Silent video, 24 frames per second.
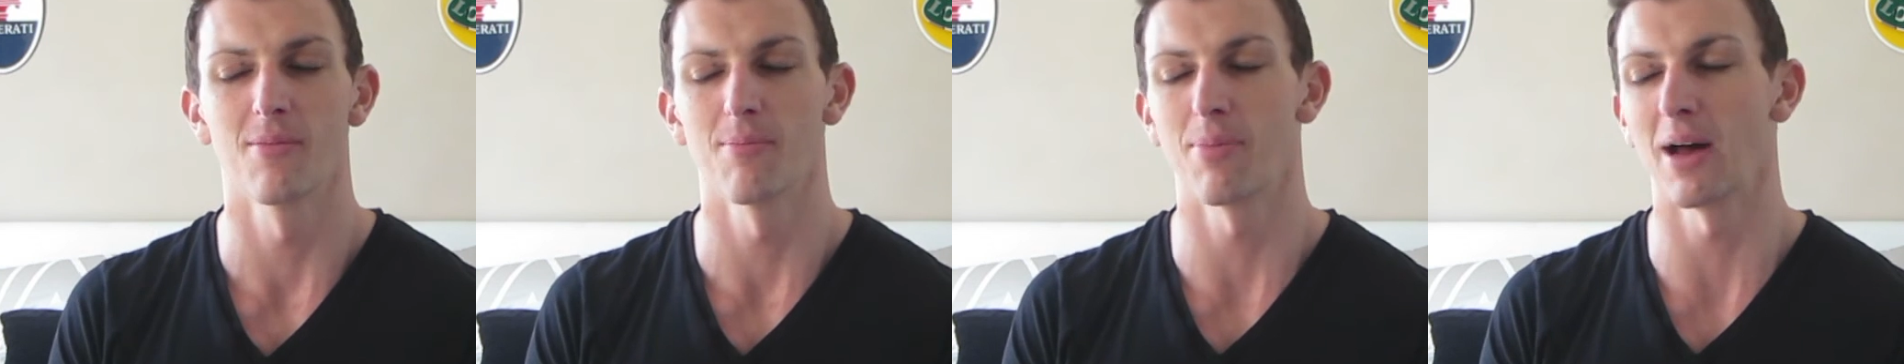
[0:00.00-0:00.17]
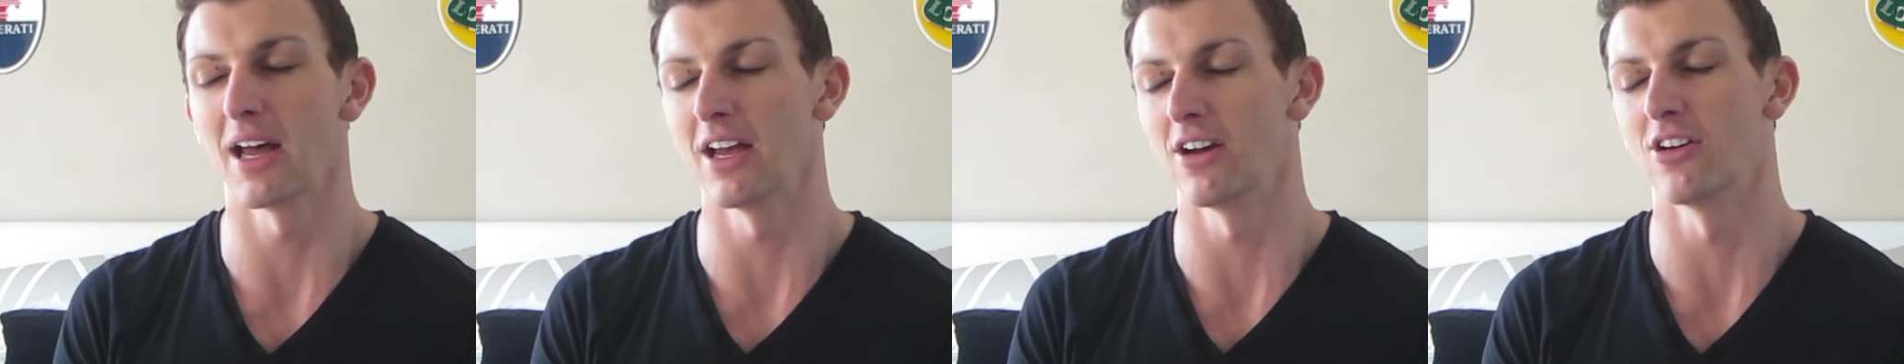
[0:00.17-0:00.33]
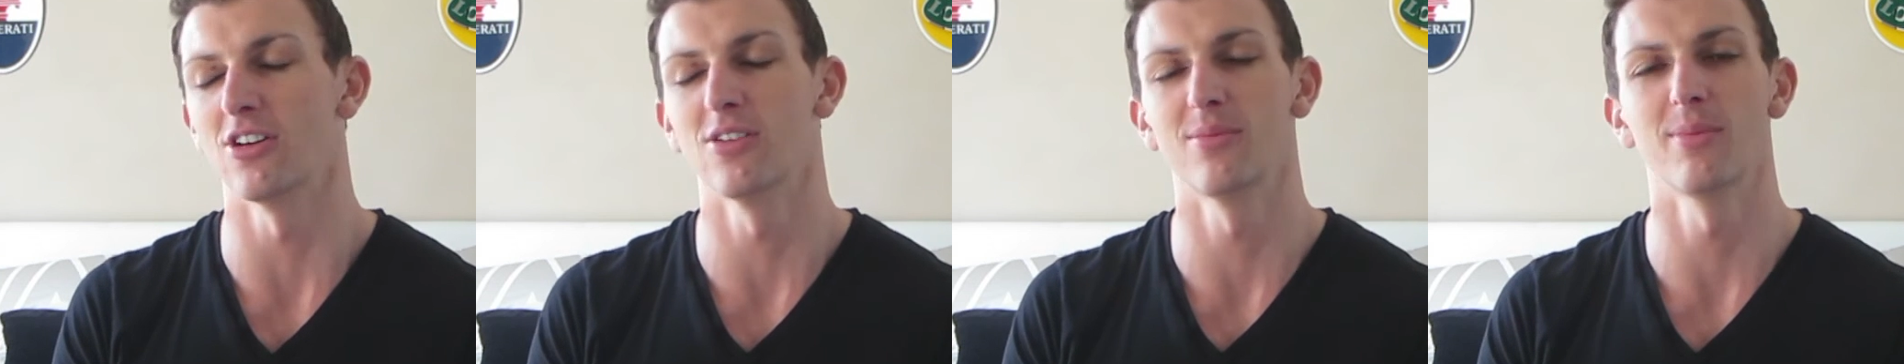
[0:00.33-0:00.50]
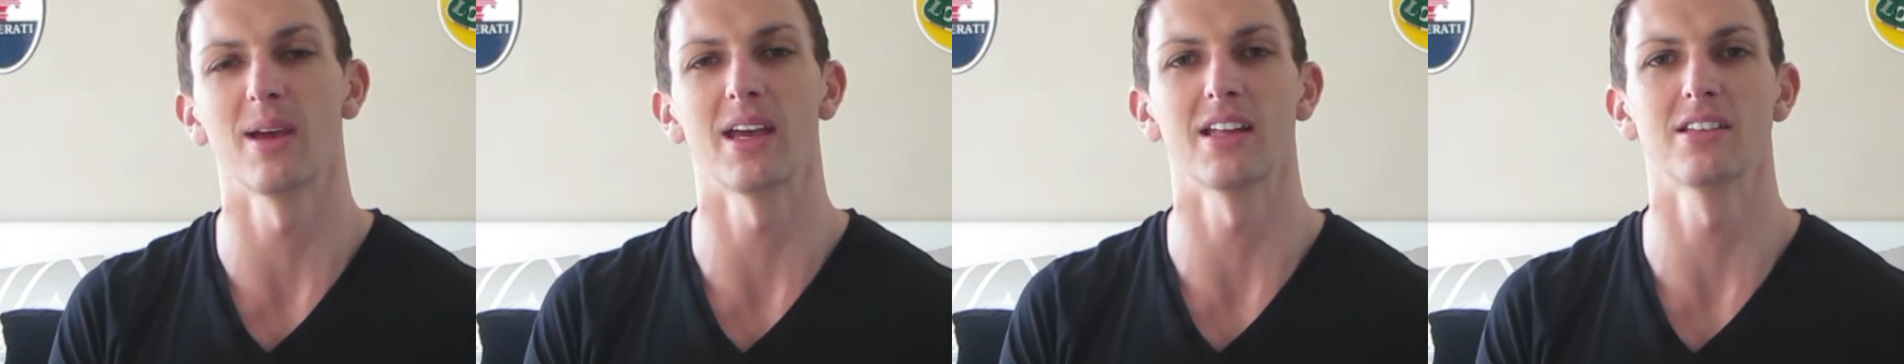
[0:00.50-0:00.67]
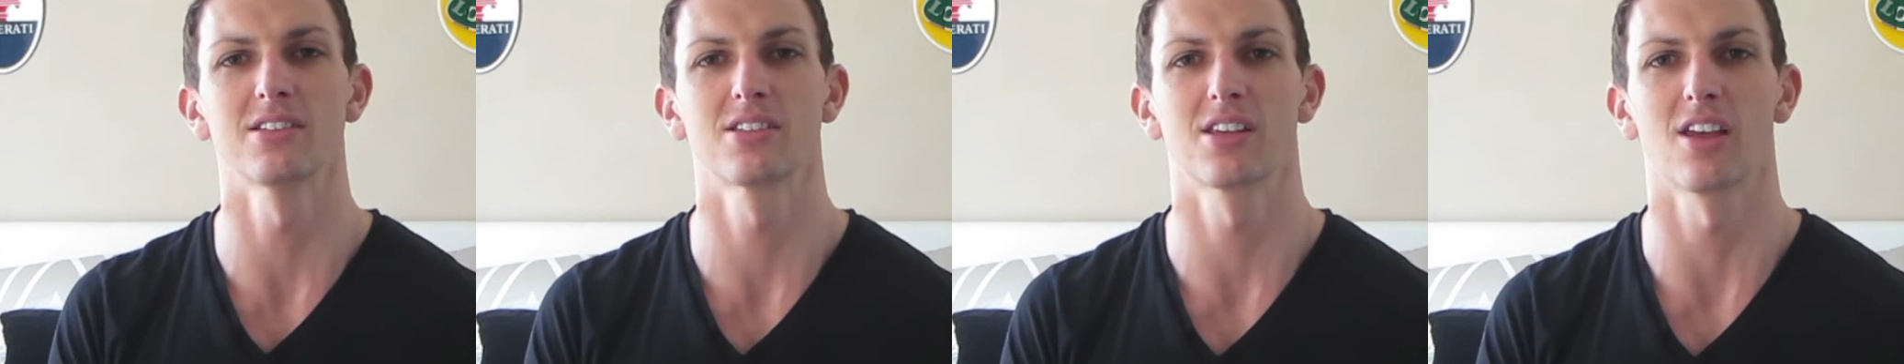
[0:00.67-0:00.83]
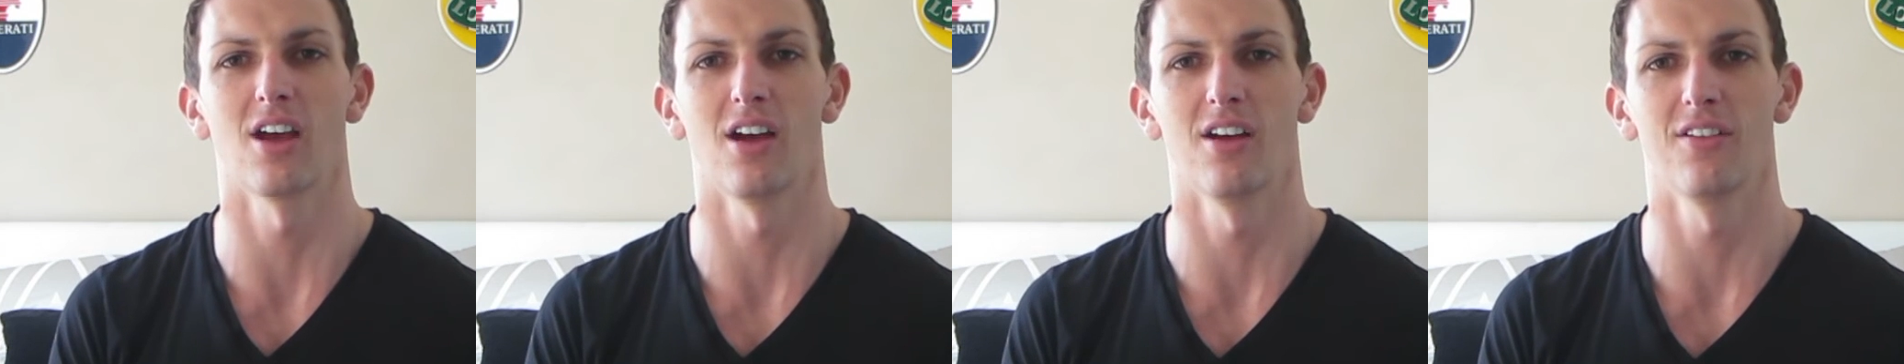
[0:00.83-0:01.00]
by all
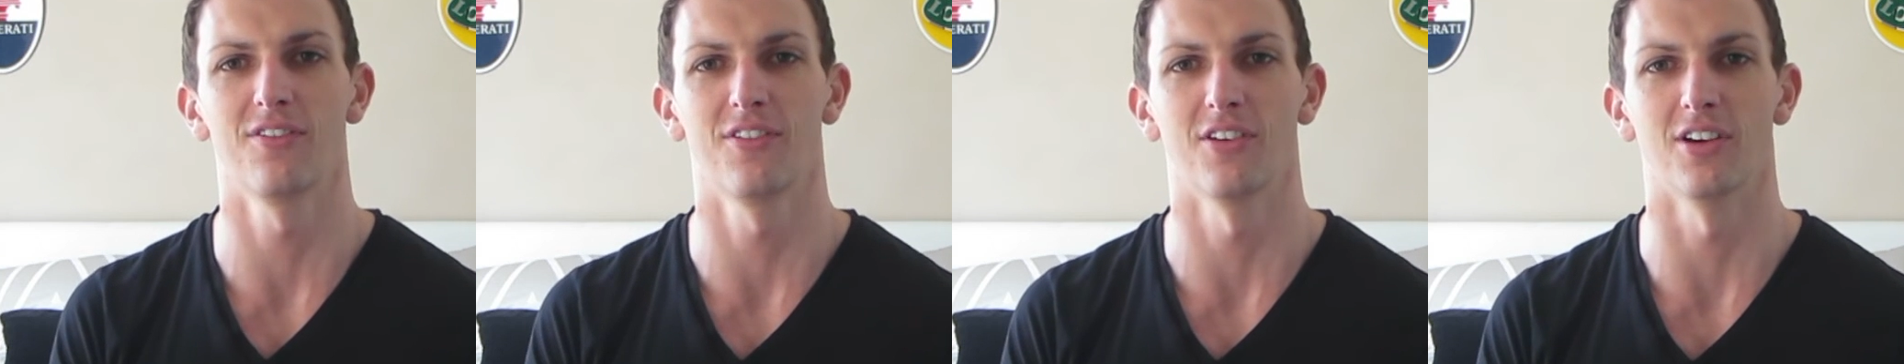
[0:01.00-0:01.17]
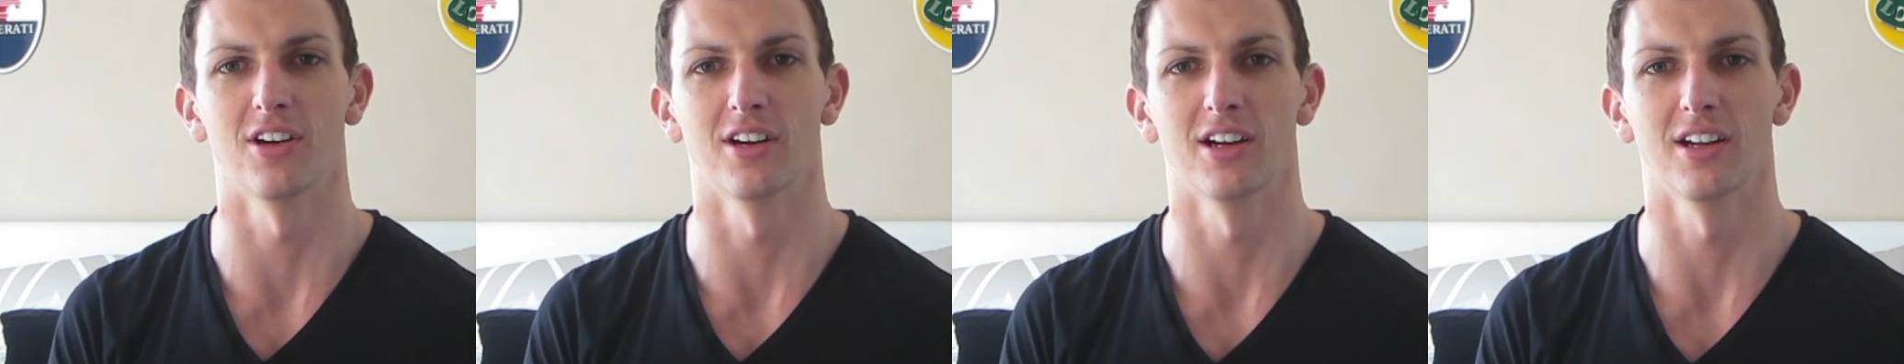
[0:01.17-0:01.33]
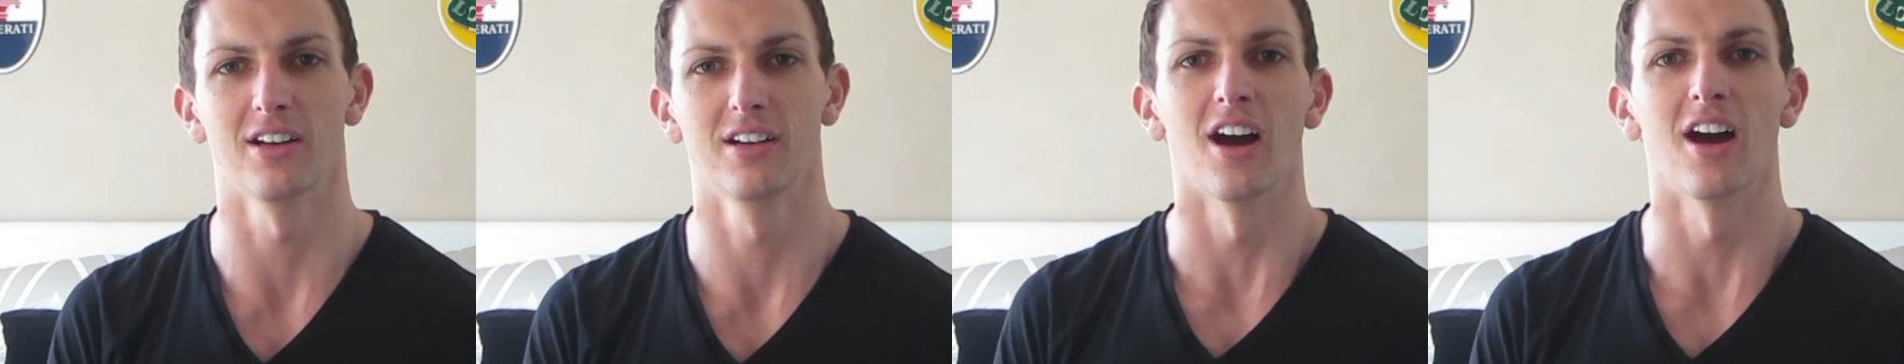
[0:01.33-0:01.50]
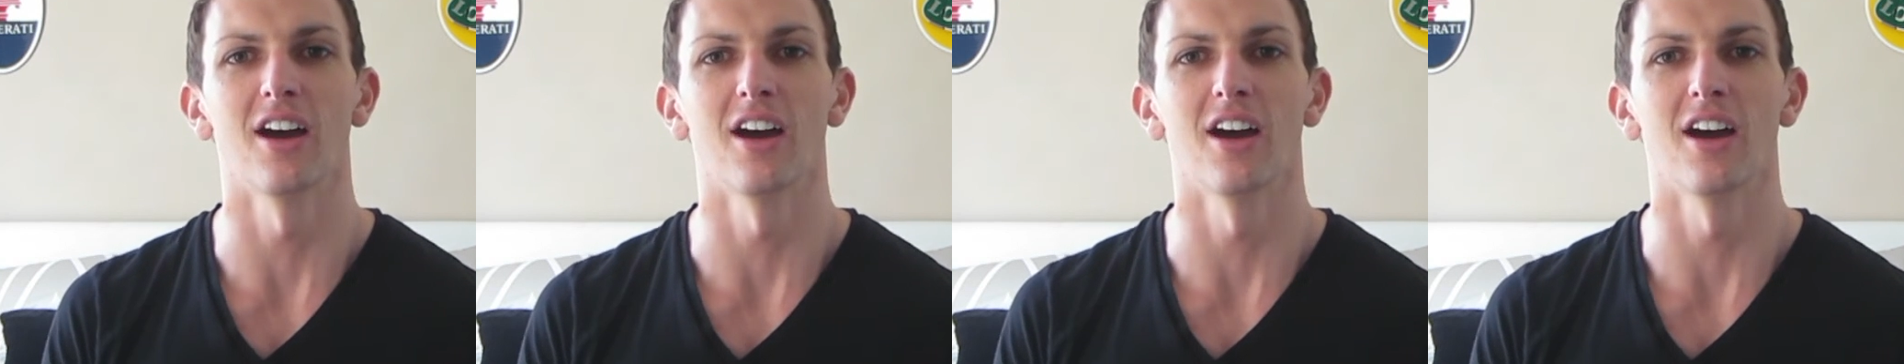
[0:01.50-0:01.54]
means go for it.